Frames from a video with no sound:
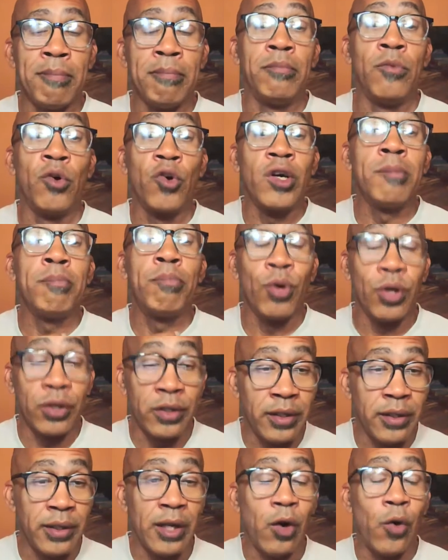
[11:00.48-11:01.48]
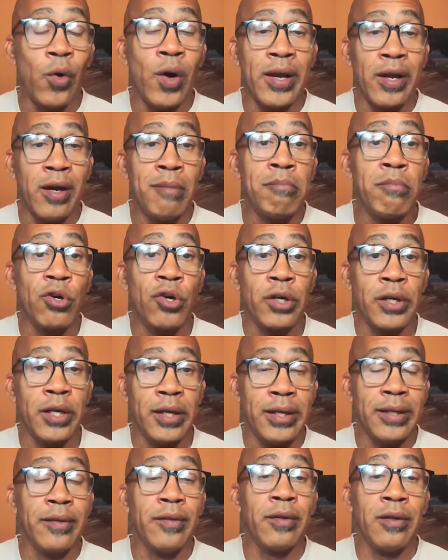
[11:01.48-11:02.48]
more importantly, how I onboarded
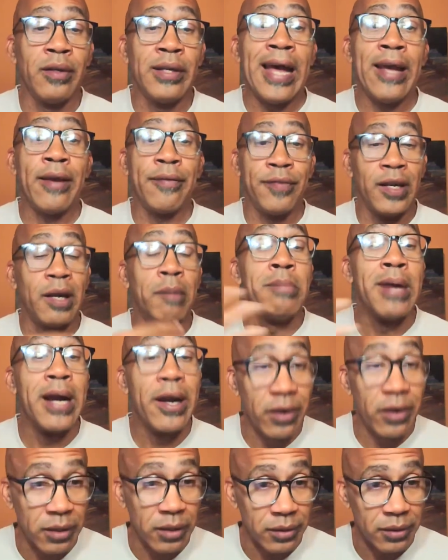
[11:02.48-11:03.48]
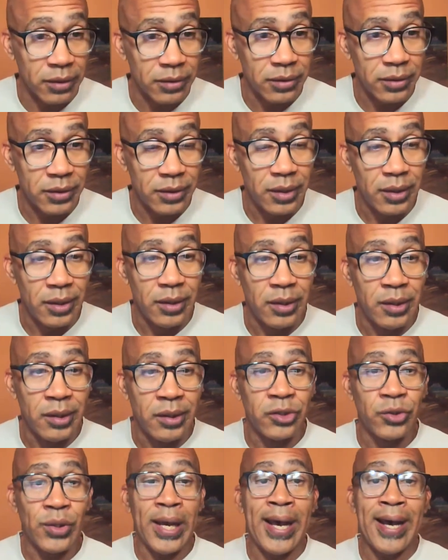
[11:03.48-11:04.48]
into life in America.
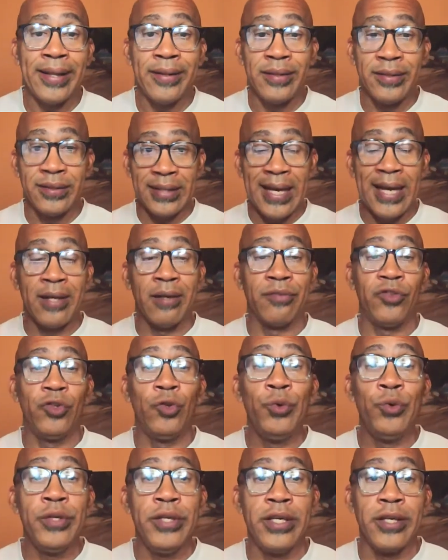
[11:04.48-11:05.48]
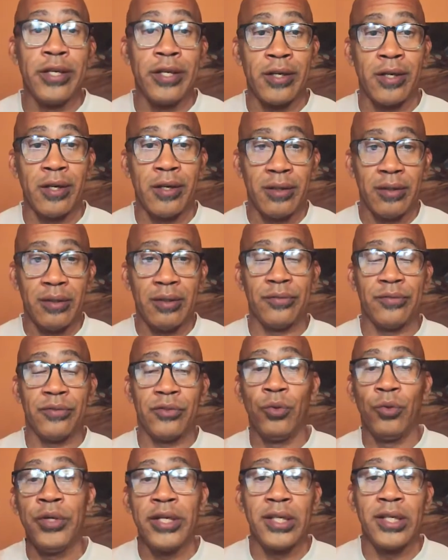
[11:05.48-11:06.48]
So I had this kind of 2 years
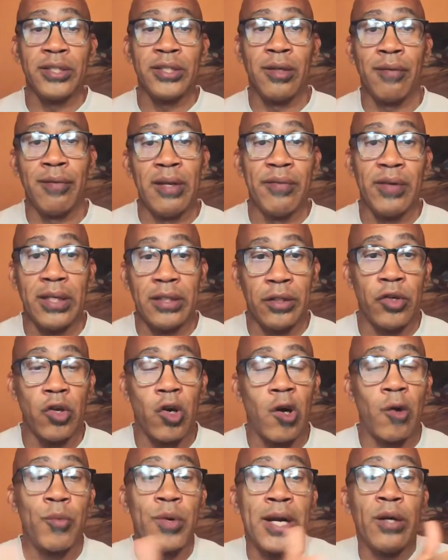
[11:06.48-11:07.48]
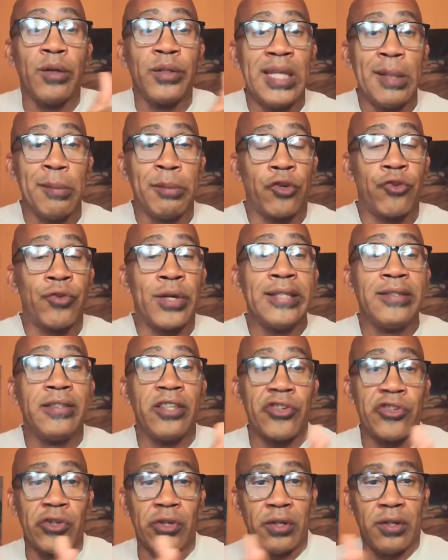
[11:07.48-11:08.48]
of living in the dorm where I was able to
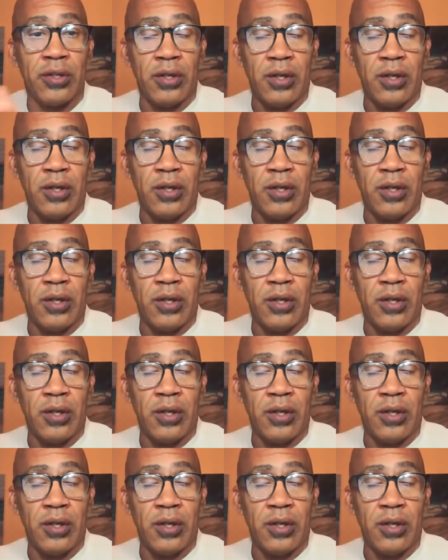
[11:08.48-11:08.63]
transition.